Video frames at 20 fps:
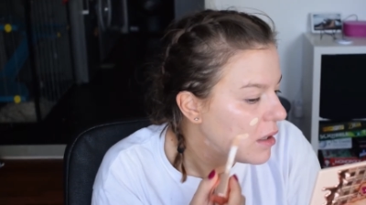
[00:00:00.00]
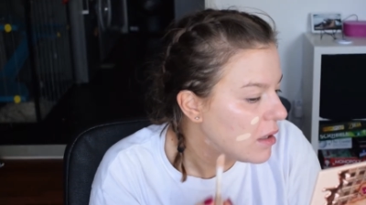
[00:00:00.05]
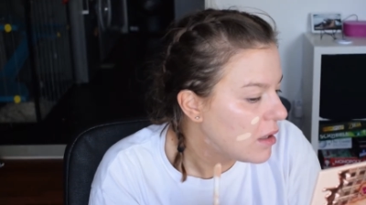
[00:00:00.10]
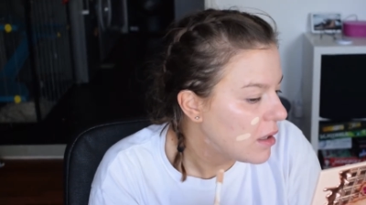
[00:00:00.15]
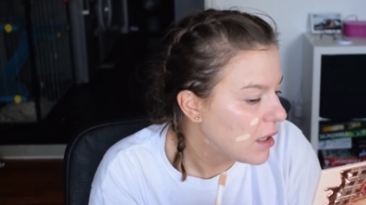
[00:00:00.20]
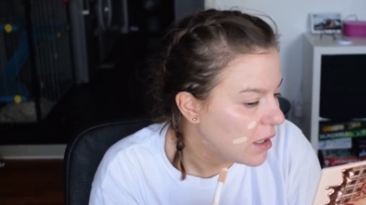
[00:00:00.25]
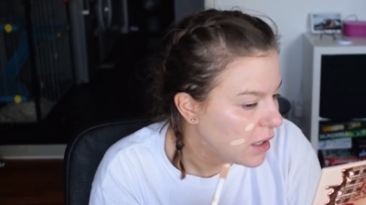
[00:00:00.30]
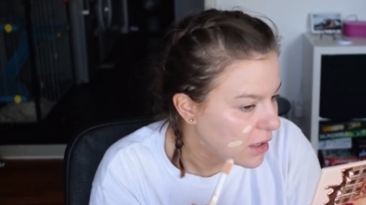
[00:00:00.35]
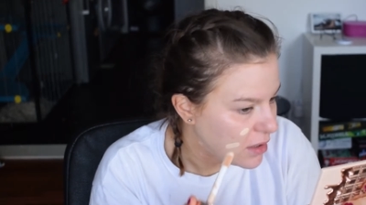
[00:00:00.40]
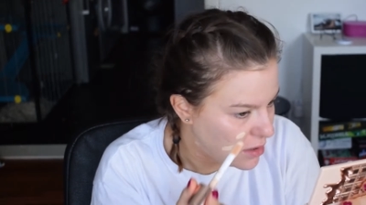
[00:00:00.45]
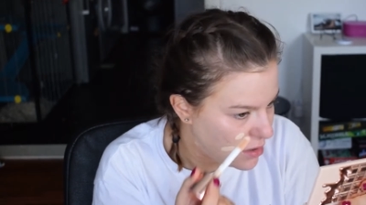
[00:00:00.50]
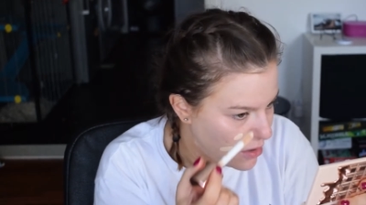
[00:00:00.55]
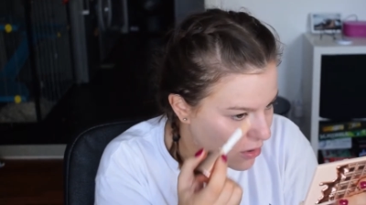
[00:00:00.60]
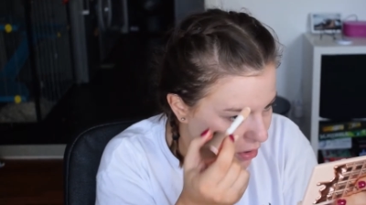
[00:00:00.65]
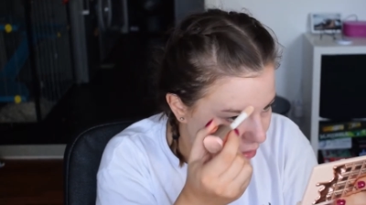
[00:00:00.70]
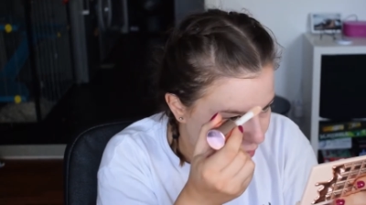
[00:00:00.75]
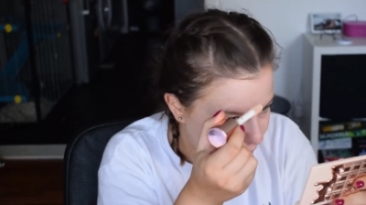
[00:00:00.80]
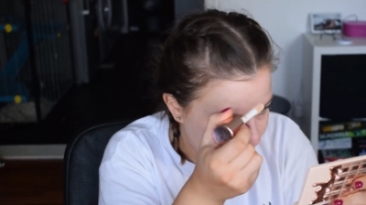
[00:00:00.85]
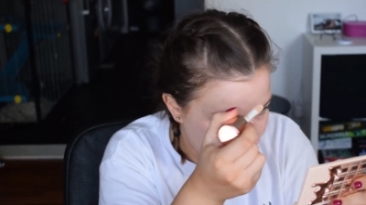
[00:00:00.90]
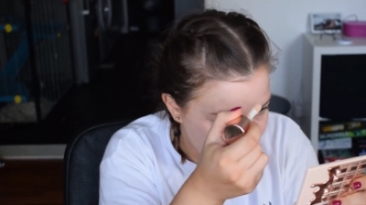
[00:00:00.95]
kind of
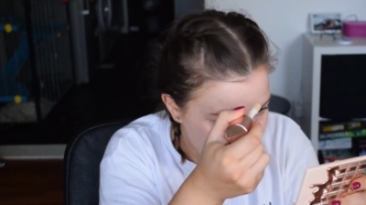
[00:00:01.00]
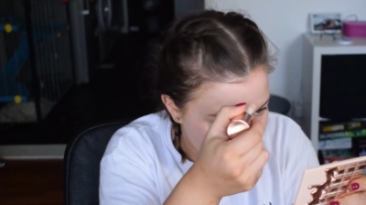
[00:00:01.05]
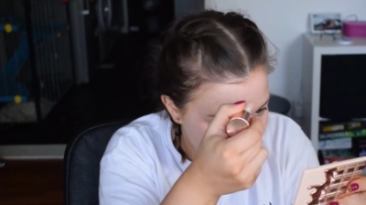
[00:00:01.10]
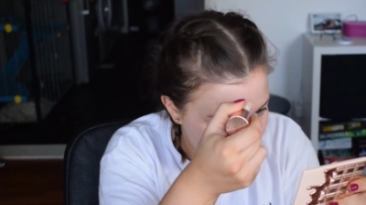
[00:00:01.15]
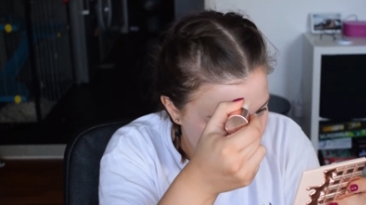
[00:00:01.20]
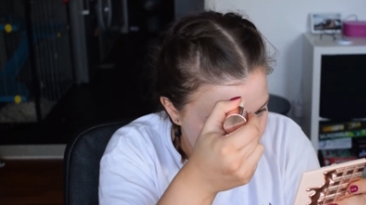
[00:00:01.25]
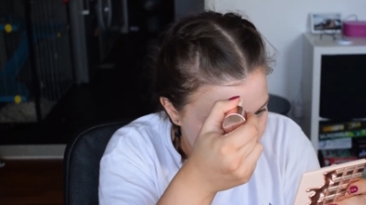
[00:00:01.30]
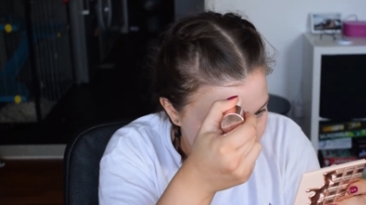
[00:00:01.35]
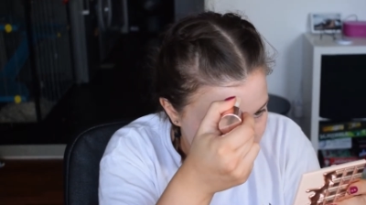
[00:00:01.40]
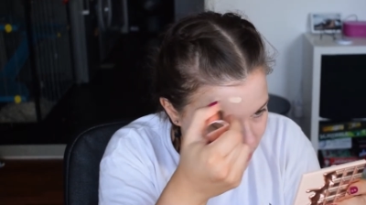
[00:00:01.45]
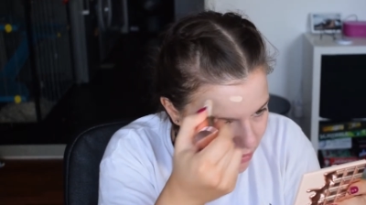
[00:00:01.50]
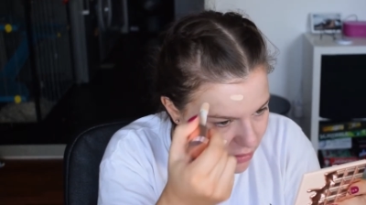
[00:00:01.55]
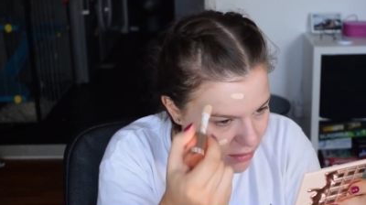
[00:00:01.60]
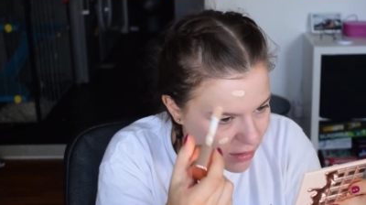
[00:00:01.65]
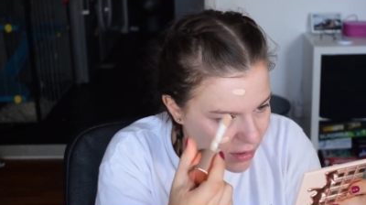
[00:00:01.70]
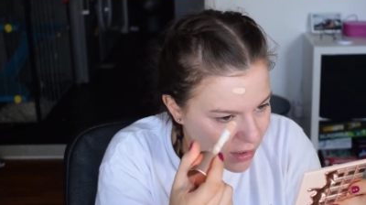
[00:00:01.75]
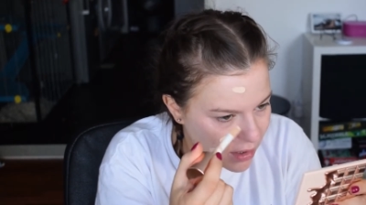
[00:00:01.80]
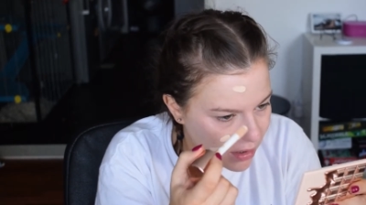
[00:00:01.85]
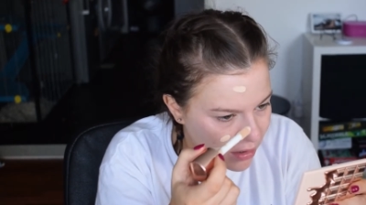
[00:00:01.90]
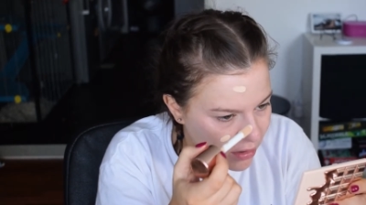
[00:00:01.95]
dot this
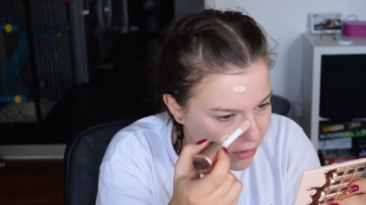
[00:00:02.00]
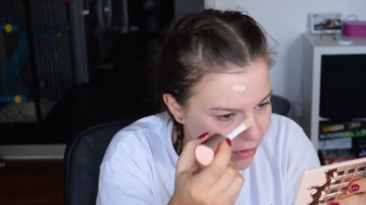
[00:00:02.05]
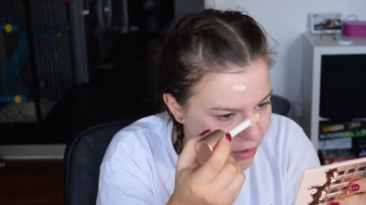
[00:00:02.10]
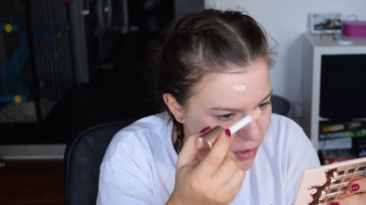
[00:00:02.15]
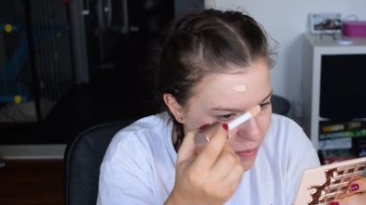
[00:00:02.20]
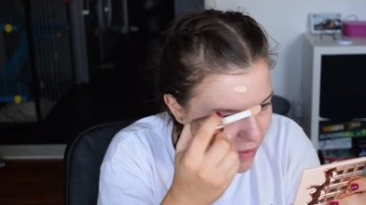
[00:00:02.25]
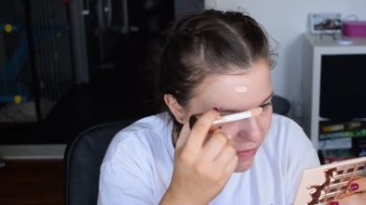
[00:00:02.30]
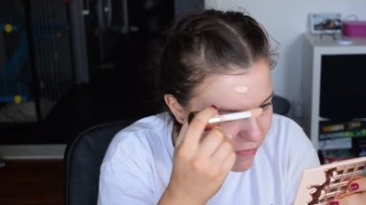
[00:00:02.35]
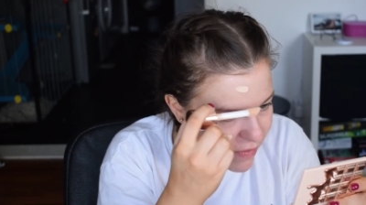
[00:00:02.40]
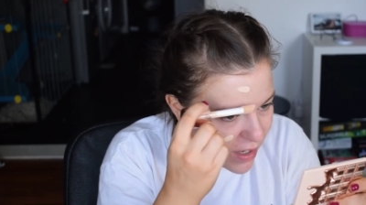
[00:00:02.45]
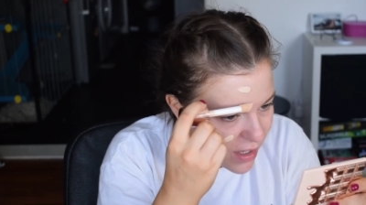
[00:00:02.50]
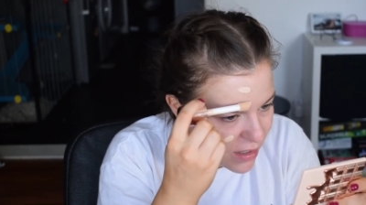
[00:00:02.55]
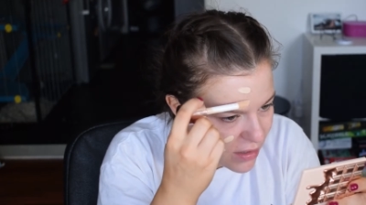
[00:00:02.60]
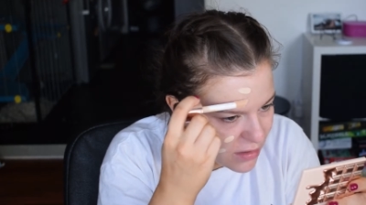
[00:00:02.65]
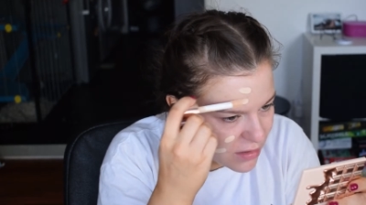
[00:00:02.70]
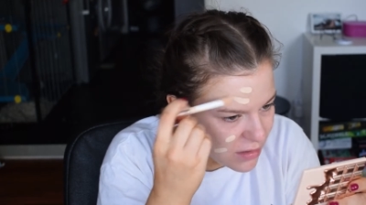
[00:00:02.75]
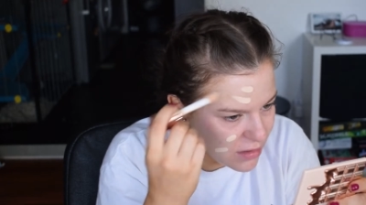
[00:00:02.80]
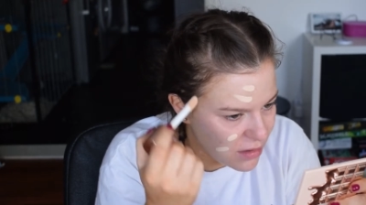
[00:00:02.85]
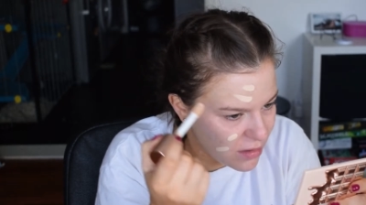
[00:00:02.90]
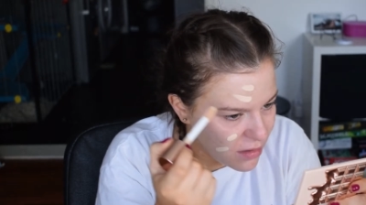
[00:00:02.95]
kind of across my
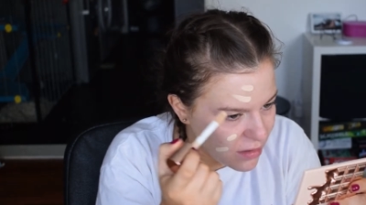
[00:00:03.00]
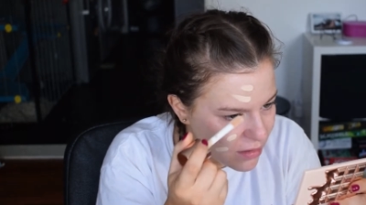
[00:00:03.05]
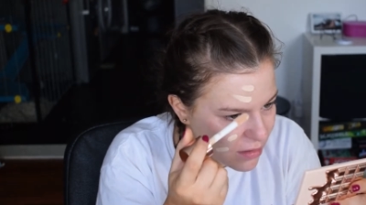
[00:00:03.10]
face.